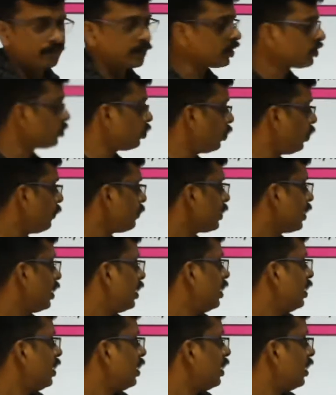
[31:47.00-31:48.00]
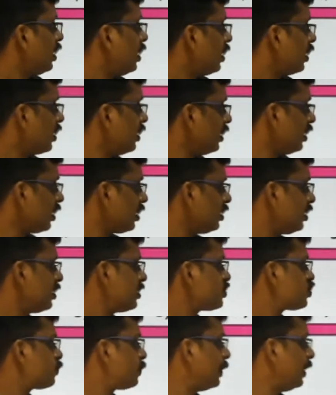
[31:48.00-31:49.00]
So here
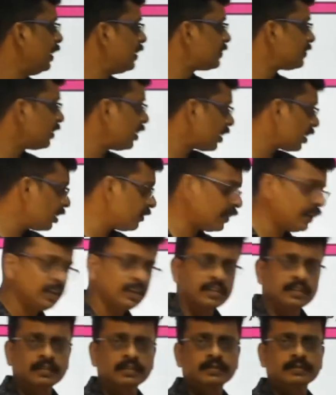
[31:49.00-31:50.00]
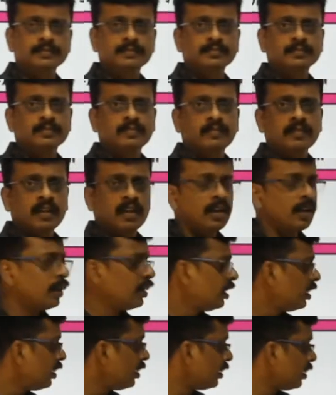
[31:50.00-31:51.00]
speeds are given,
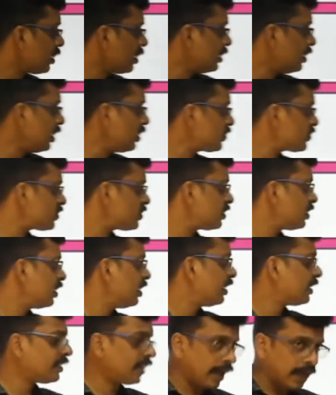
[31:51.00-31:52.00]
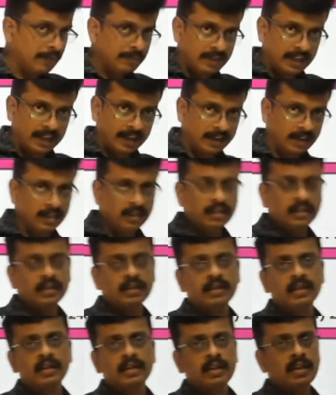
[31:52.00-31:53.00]
here it is time taken,
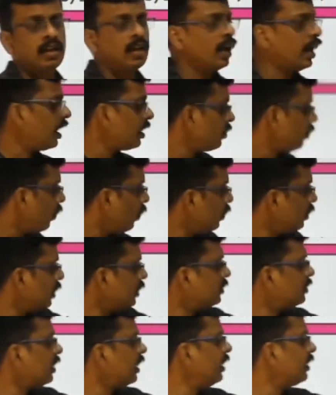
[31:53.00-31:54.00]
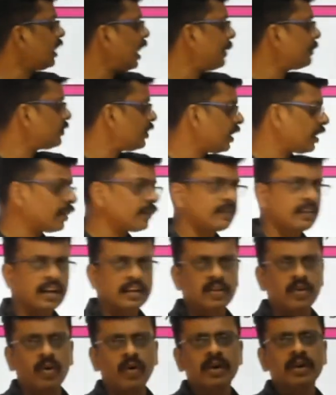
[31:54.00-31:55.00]
and all the three times taken are
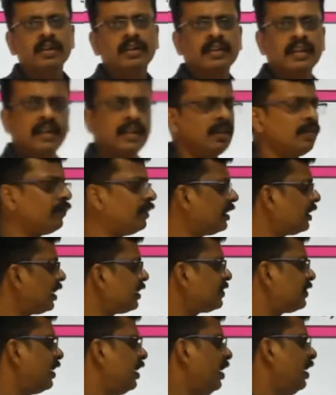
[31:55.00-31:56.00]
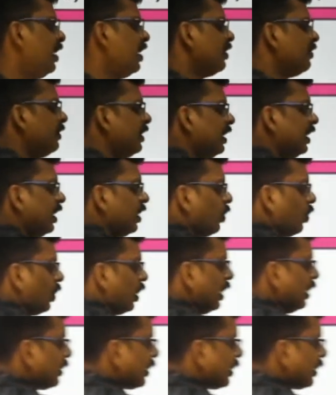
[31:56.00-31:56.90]
known. Then we can say we need only